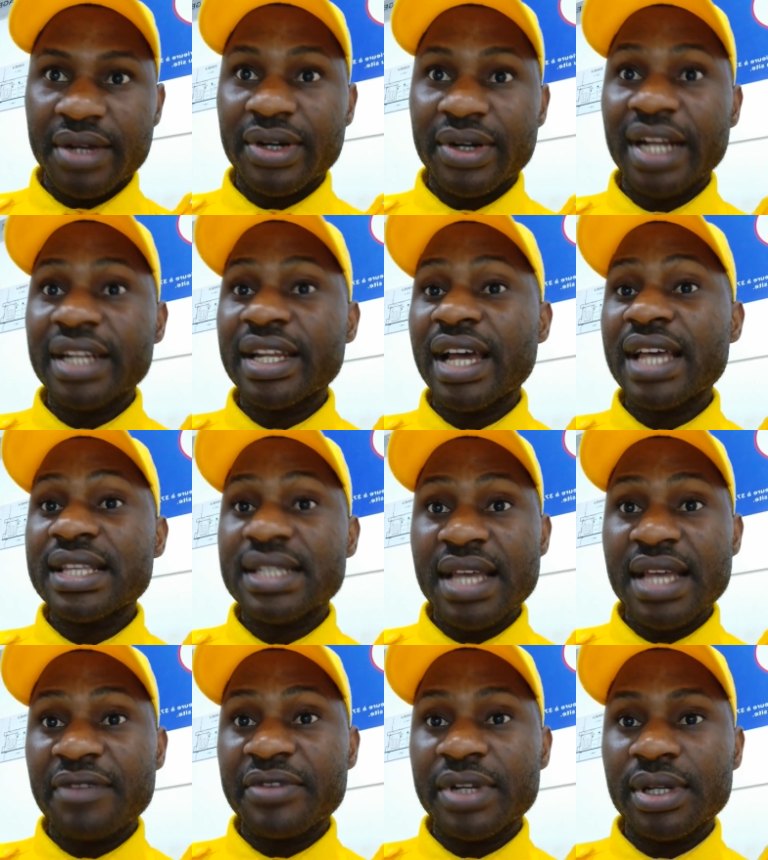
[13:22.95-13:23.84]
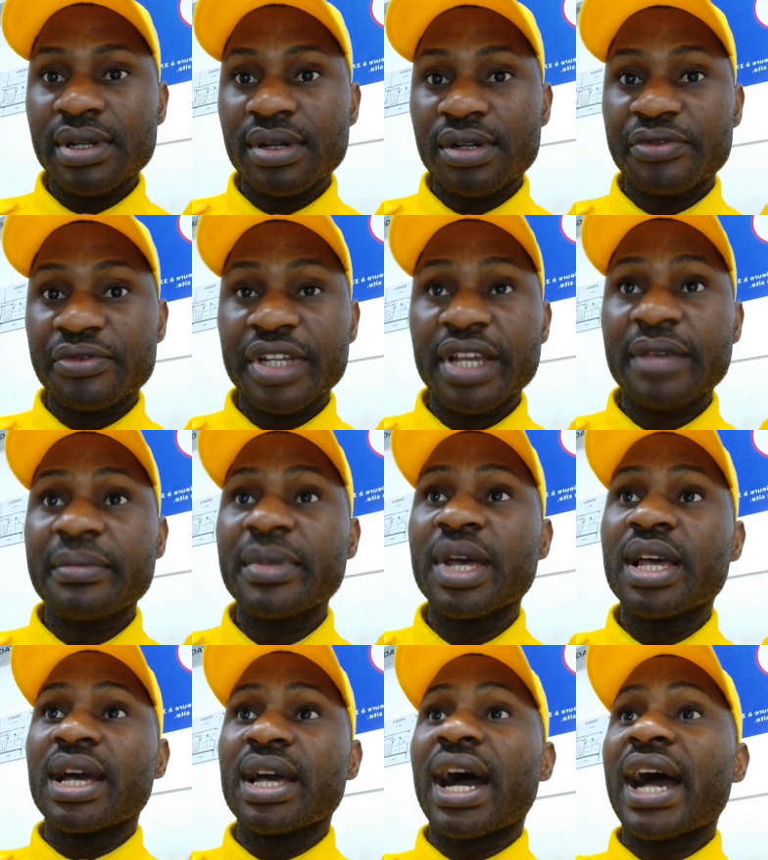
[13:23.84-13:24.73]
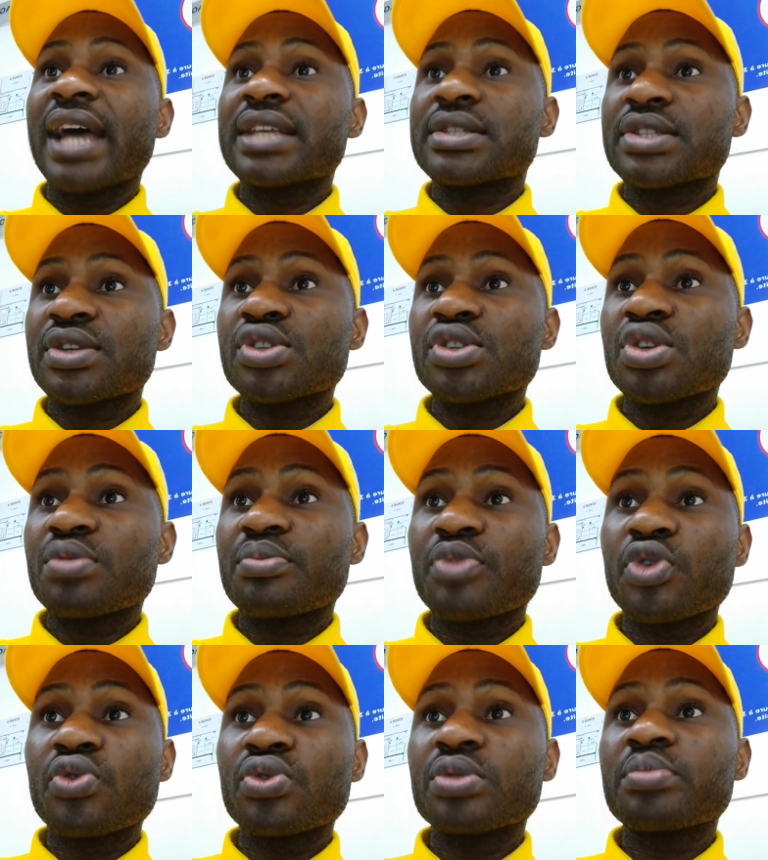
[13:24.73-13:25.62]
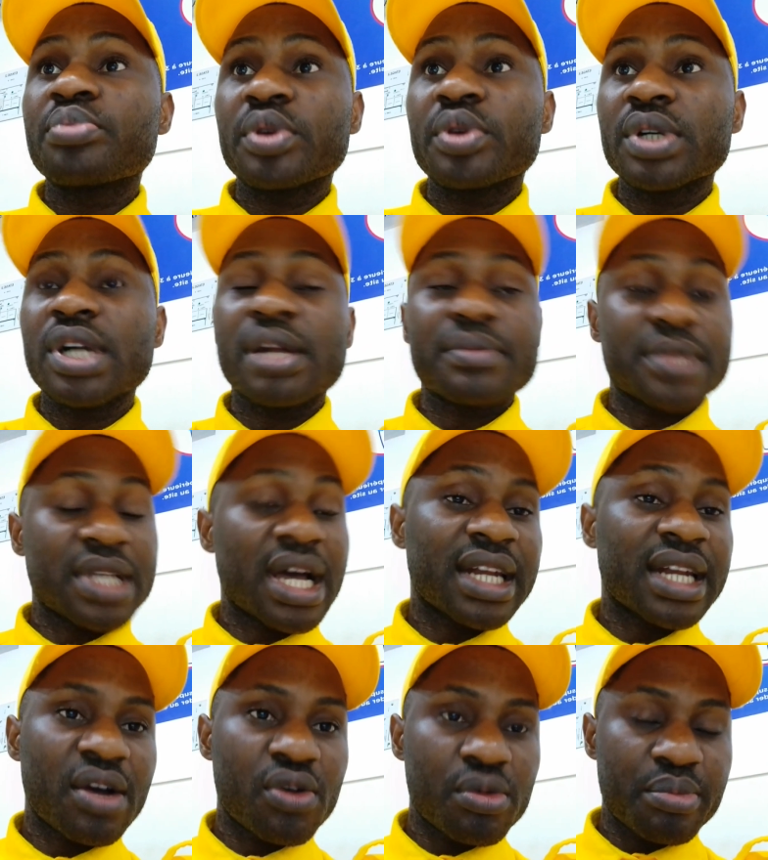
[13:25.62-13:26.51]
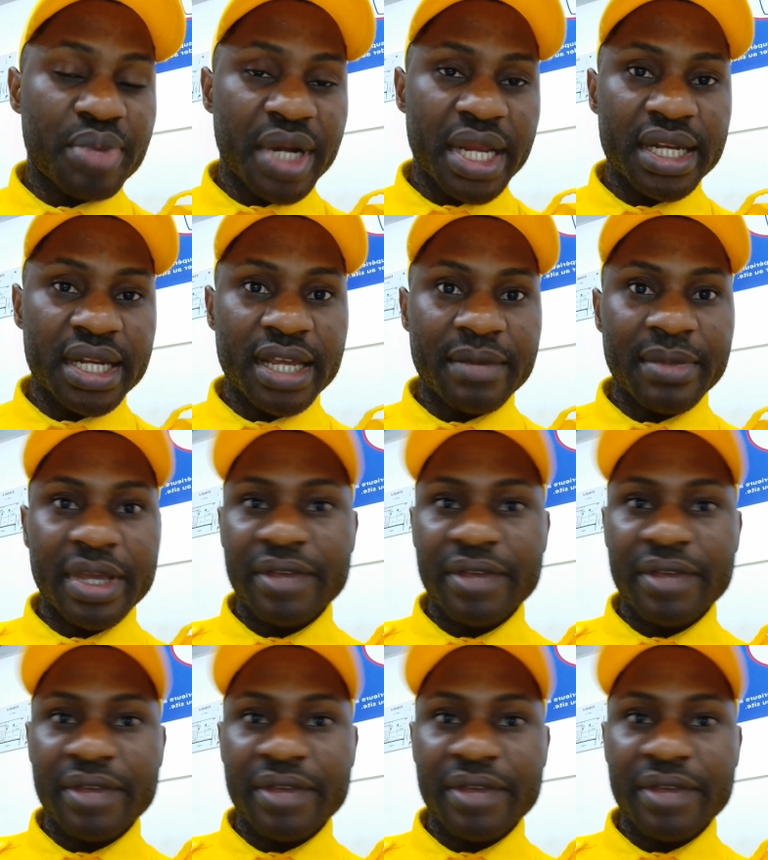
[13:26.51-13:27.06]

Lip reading: all right, I still have a lot of them. I saw some good programs and I will bring them.